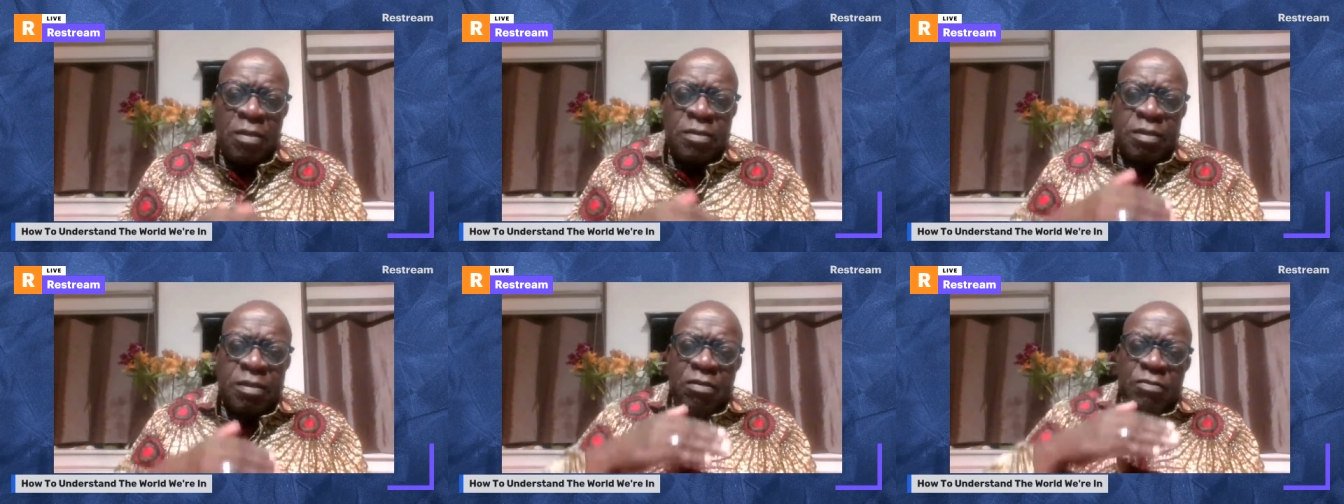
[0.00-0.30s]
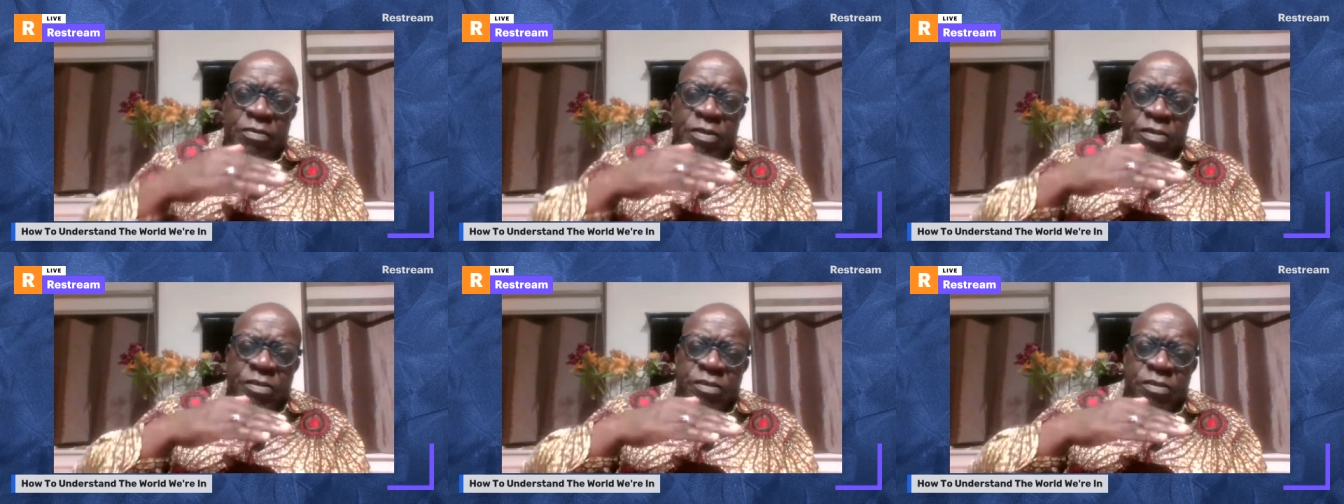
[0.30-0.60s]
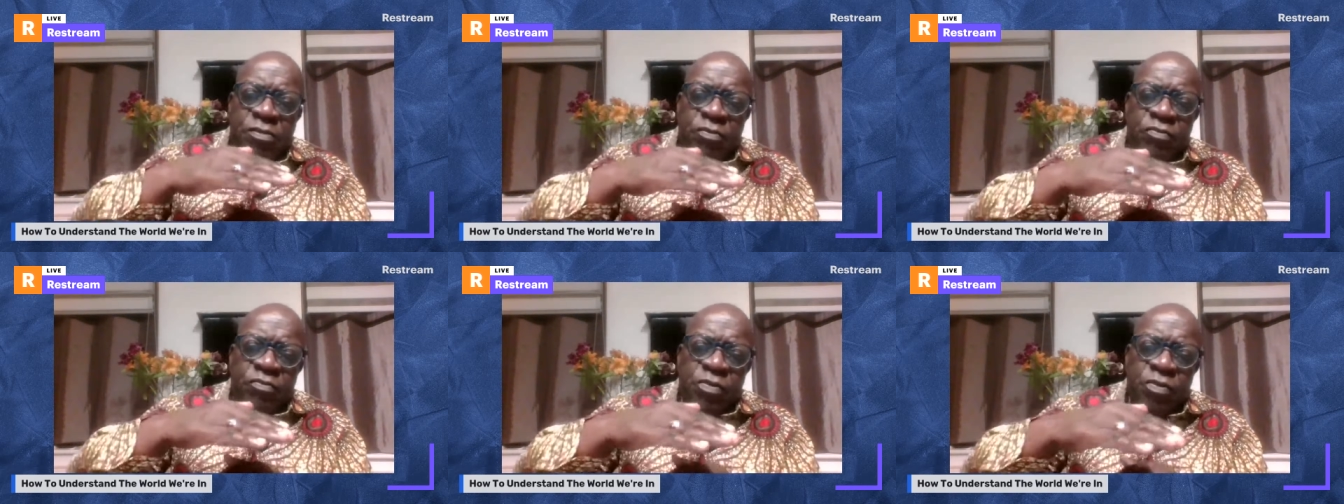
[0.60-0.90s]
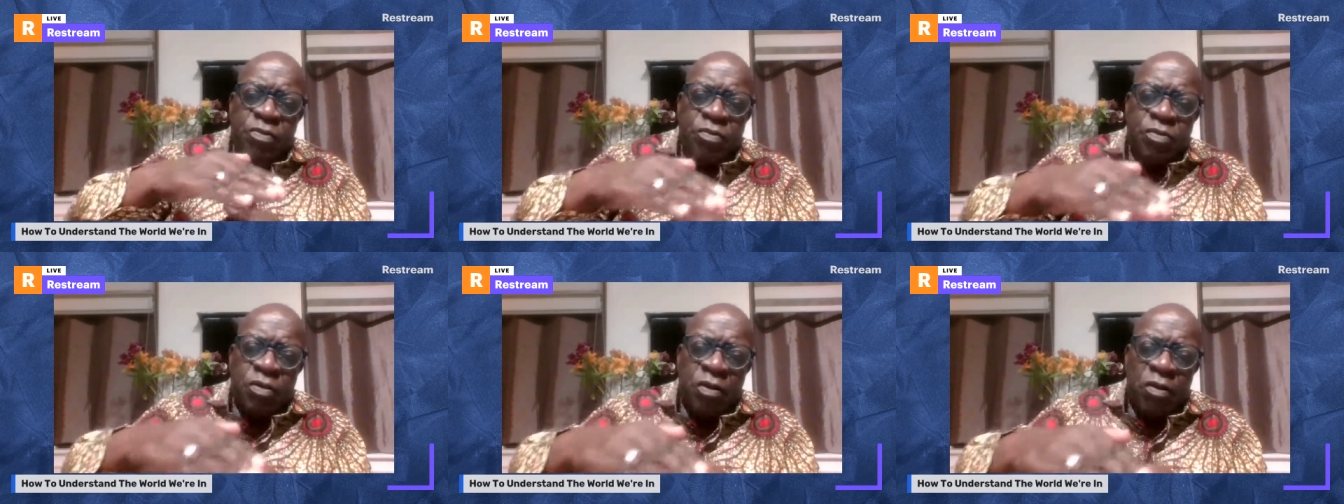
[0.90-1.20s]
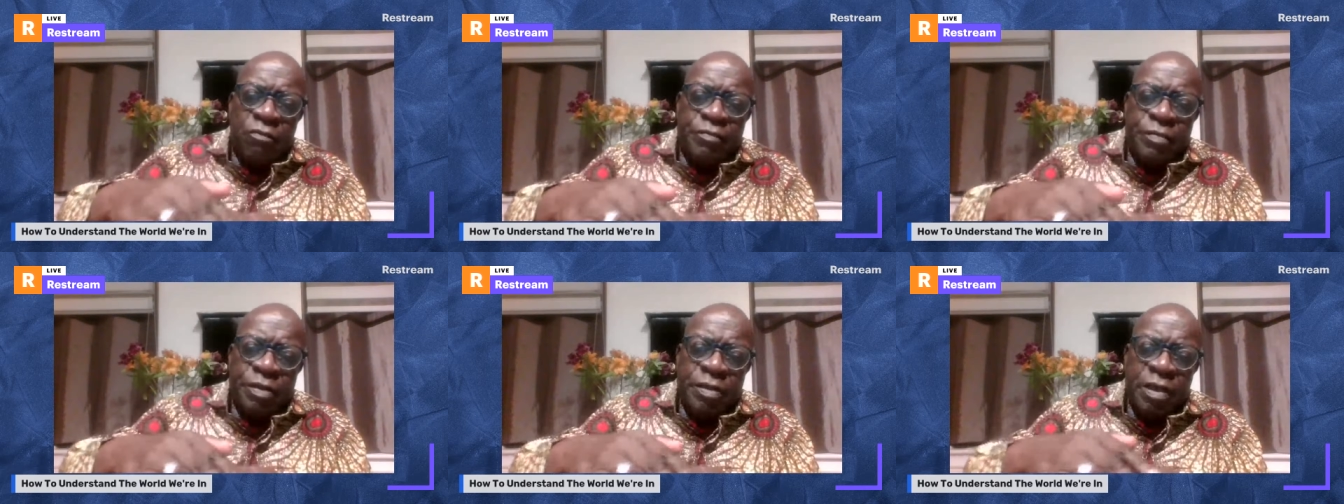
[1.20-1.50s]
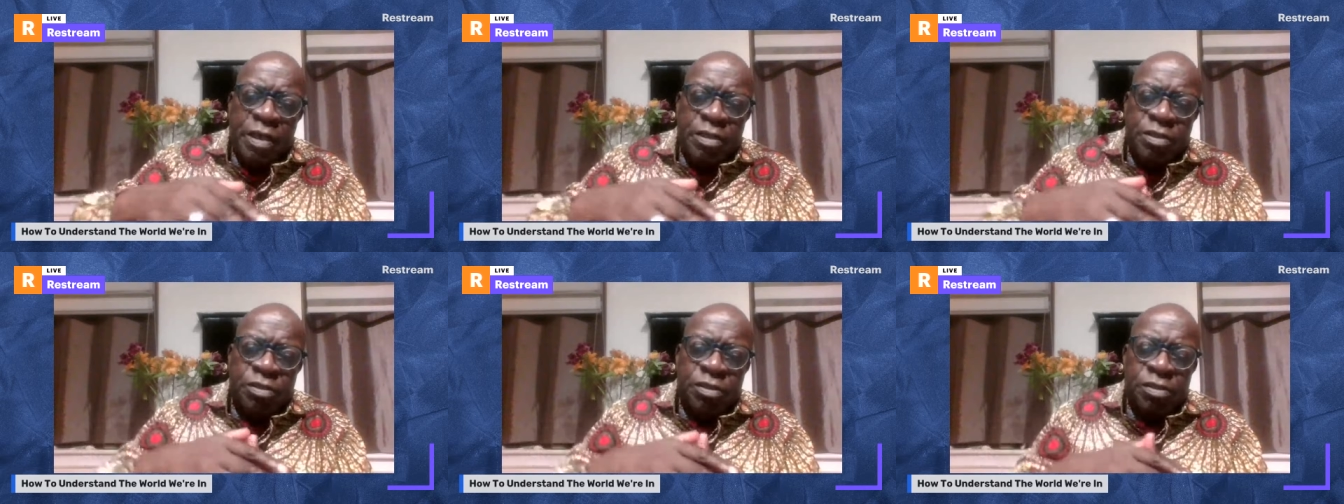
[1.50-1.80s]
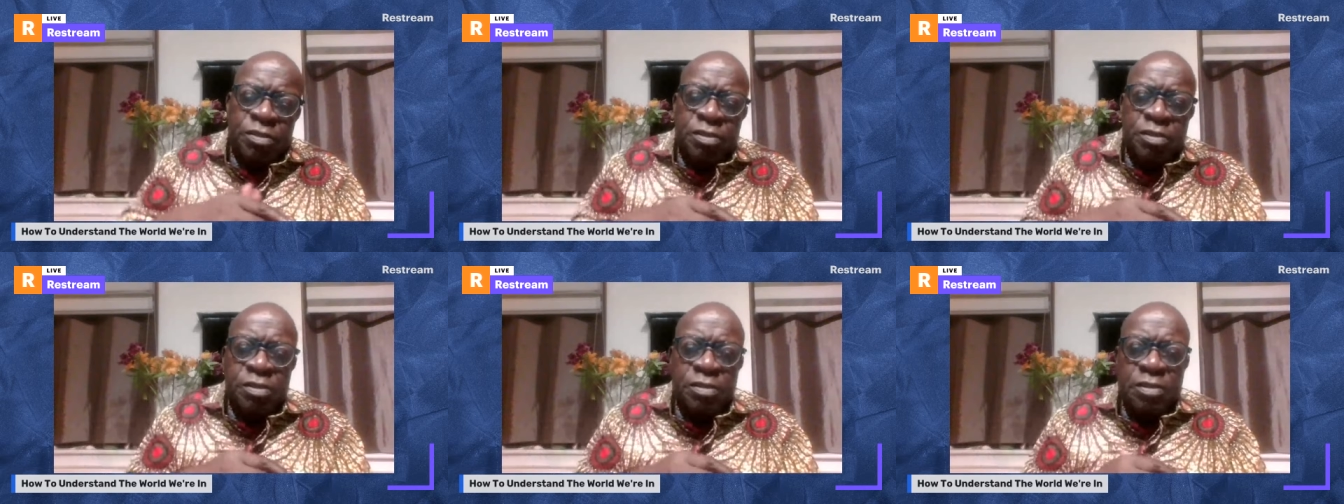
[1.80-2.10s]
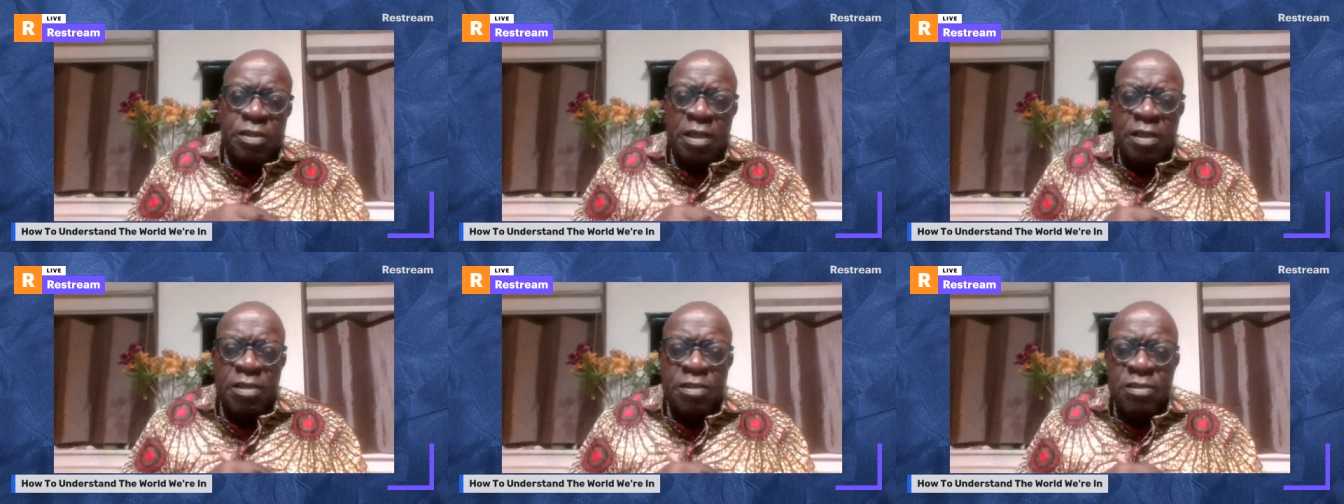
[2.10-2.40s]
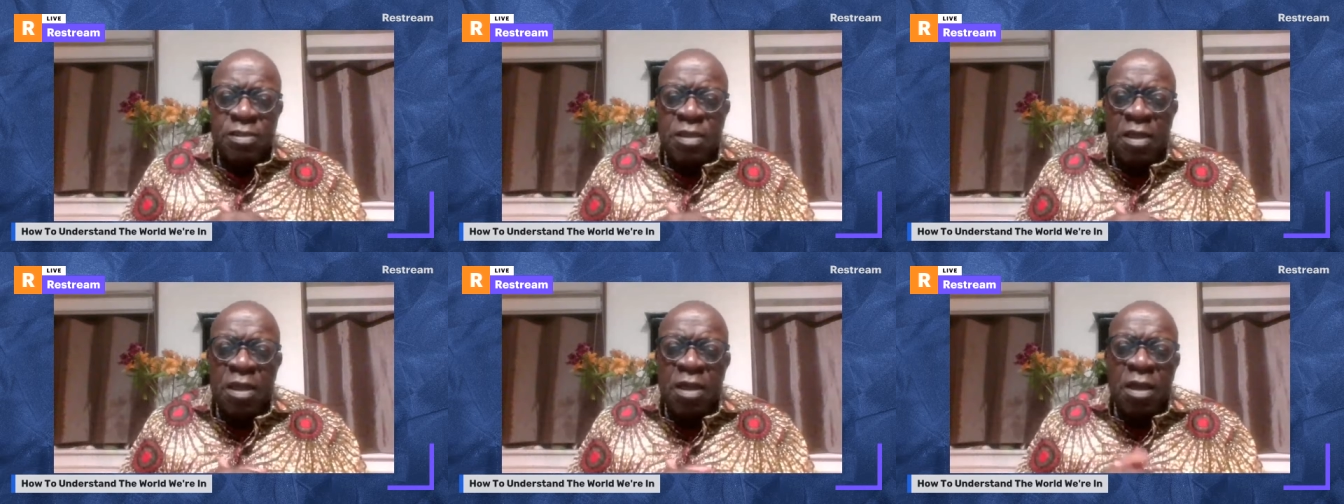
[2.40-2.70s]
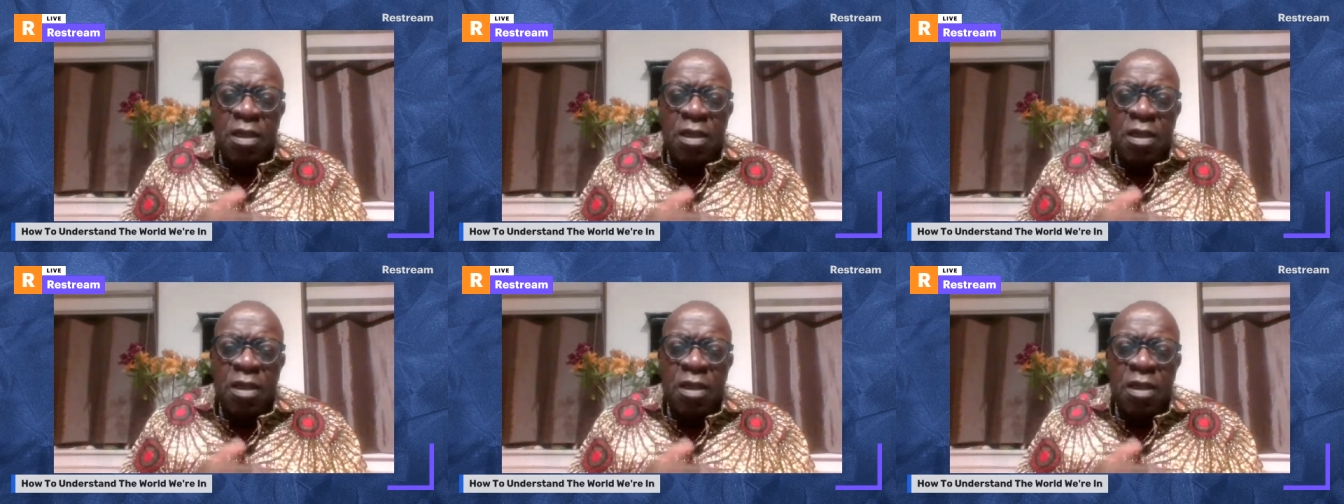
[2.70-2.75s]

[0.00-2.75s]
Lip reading: There is the route of the nation state.